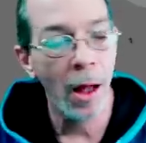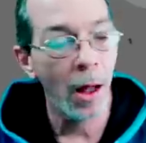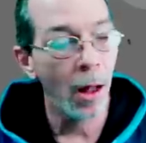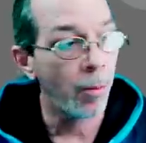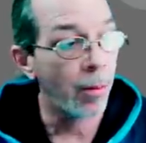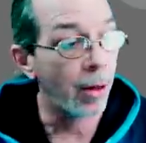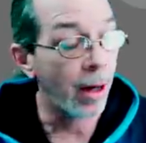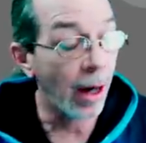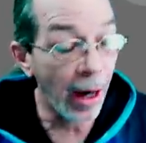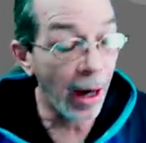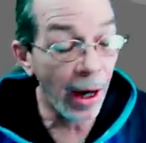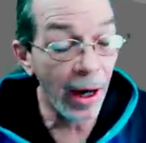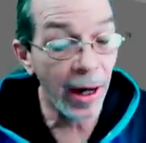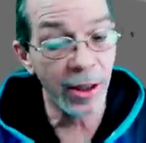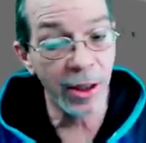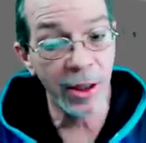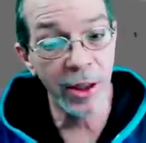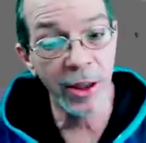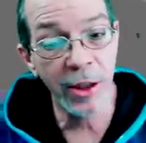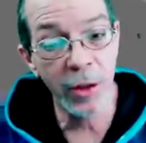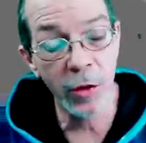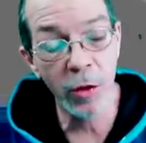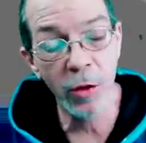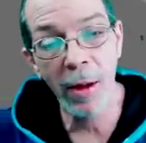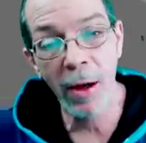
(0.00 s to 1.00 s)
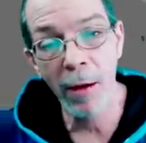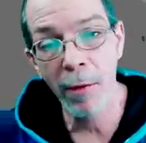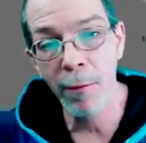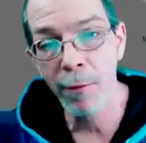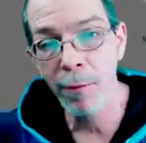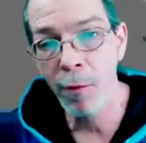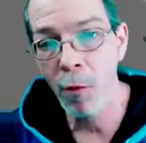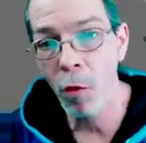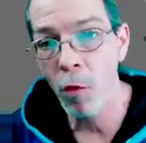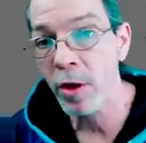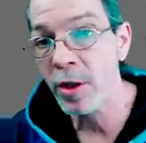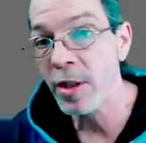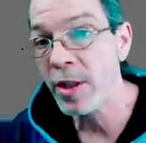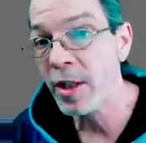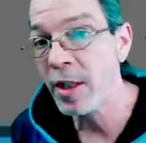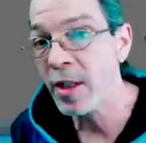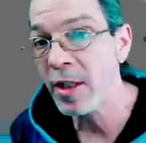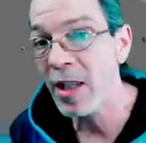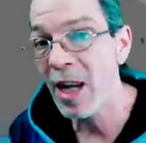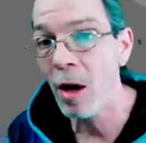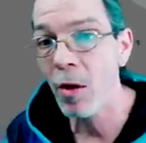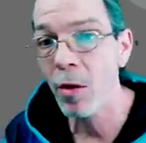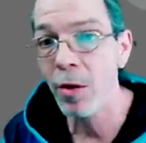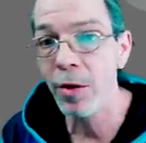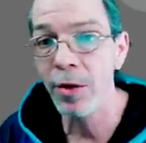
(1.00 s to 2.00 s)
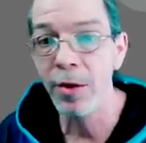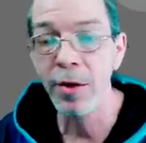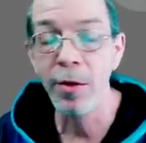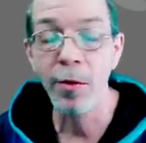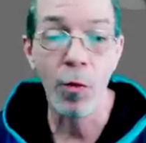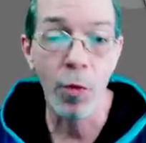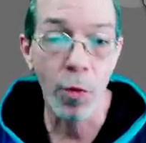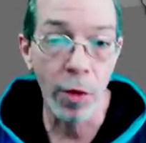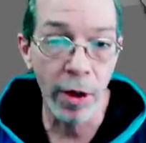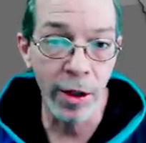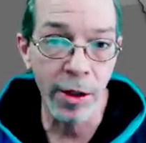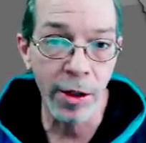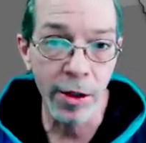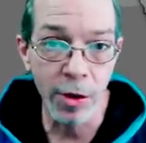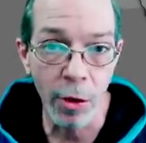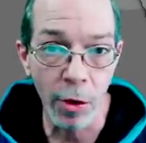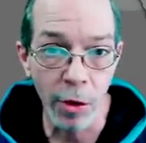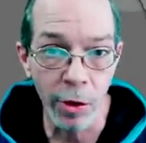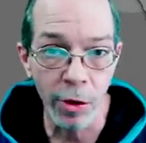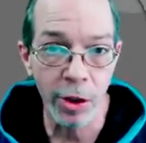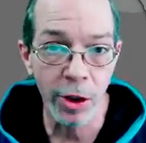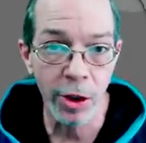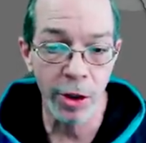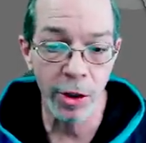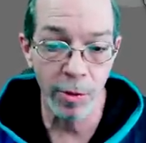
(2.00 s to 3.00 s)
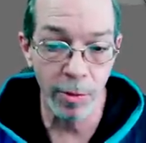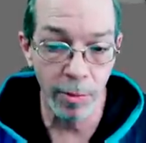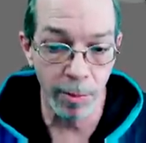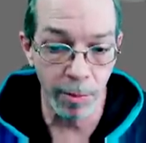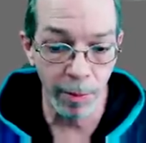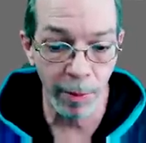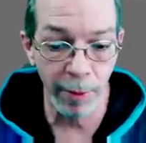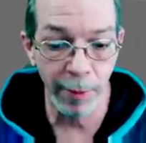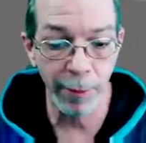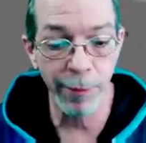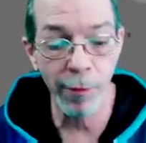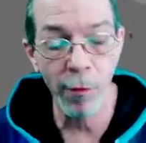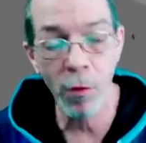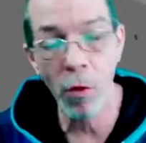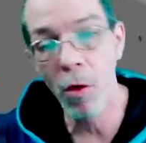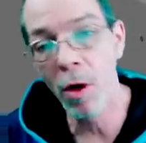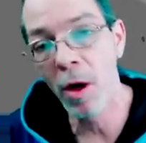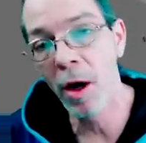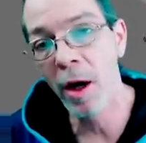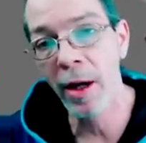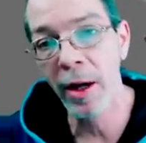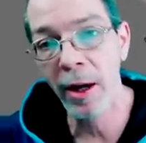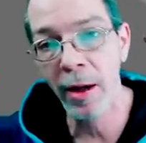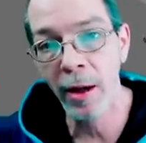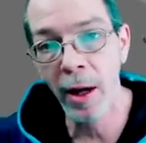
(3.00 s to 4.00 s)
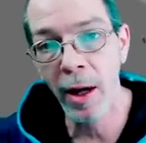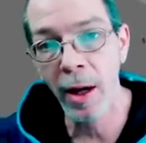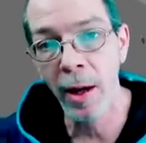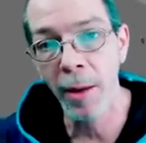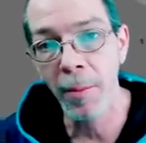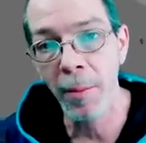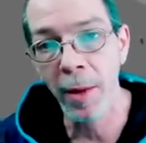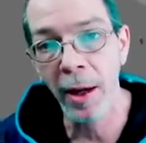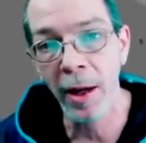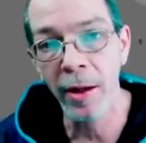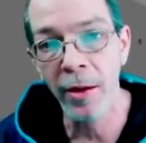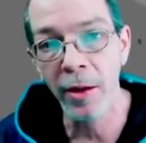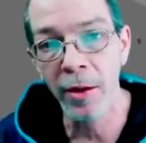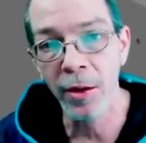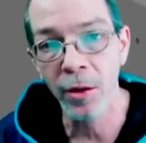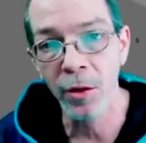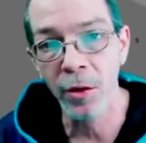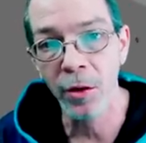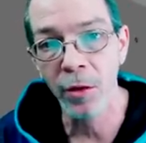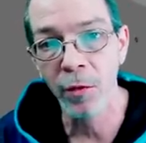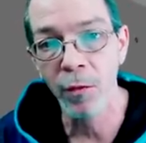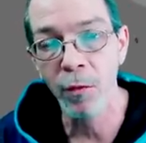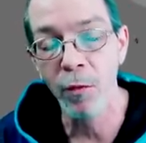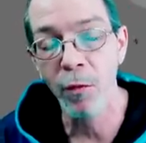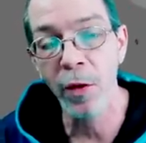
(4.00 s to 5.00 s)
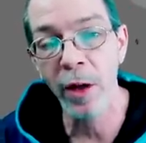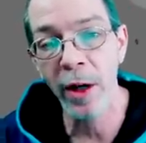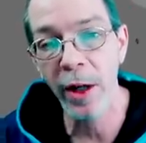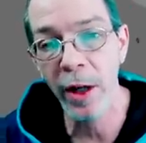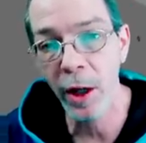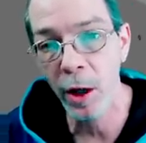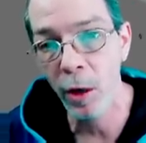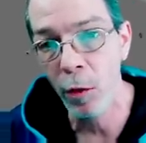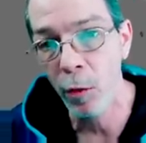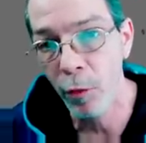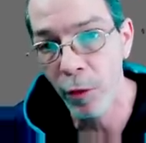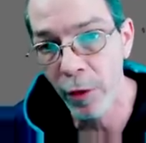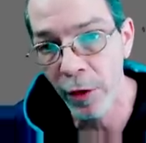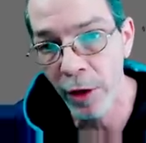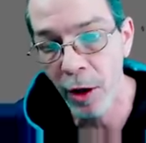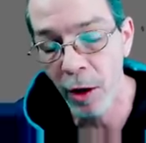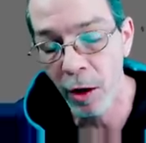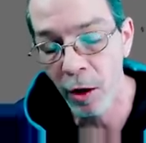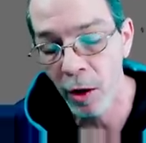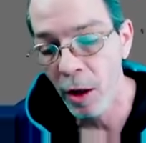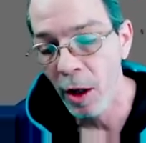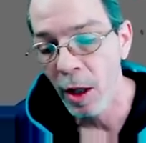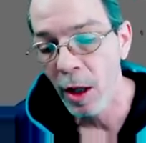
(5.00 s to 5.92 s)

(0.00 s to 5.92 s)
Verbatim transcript: But I actually do about four to six hours of research before I, I make this video for y'all.